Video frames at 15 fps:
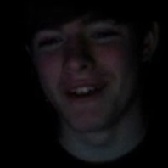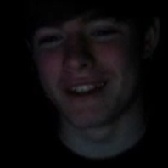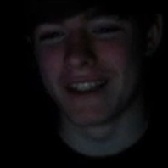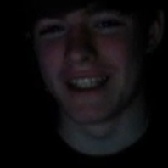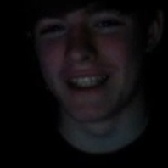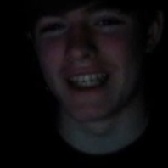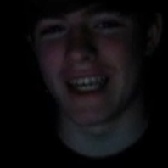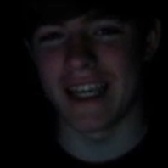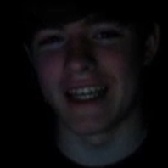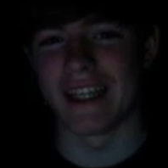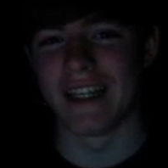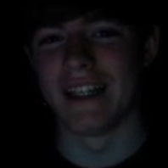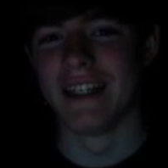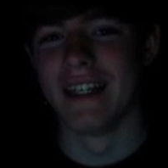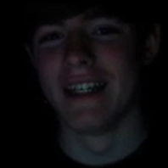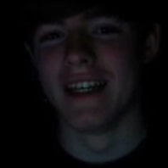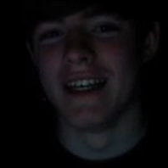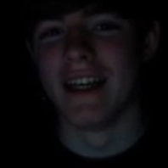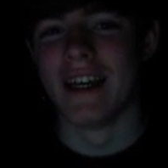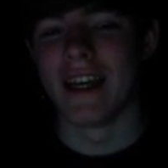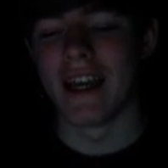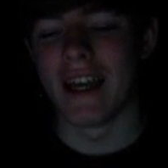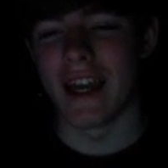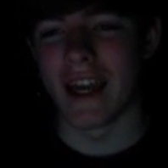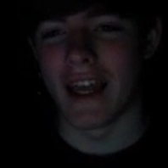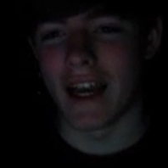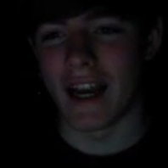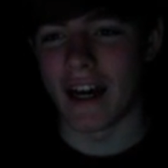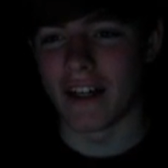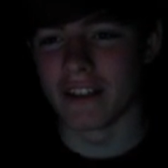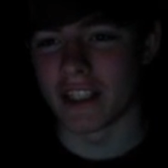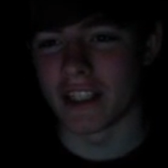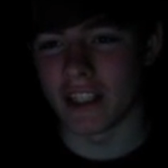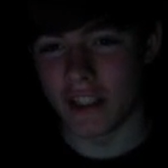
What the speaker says: to the kid, and I was like,